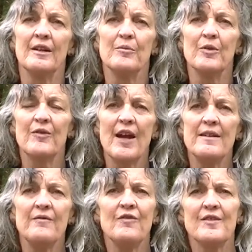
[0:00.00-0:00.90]

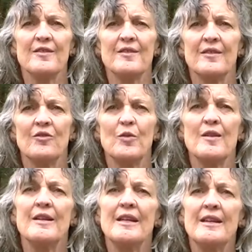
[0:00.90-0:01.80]
providing visitors with
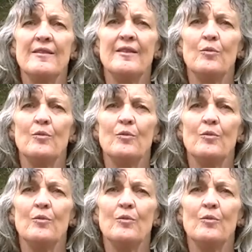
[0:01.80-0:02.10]
an easy